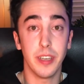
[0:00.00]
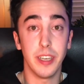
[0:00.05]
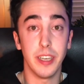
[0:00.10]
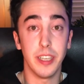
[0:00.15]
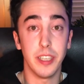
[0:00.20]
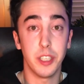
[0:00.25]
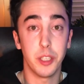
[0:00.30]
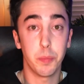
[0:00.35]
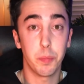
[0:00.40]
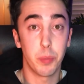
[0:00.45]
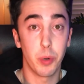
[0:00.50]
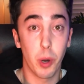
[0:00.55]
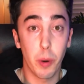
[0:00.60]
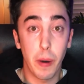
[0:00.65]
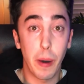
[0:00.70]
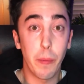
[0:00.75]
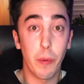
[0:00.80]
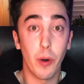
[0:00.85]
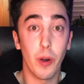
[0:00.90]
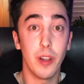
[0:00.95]
it's
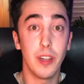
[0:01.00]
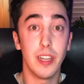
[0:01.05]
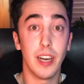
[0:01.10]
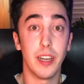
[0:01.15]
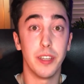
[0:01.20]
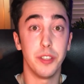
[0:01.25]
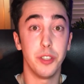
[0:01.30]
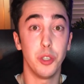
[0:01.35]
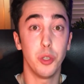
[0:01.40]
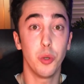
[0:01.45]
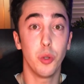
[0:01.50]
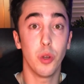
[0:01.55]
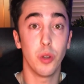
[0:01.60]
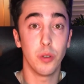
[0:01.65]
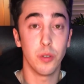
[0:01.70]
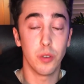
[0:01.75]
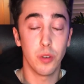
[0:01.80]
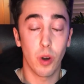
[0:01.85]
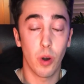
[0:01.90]
probable that you don't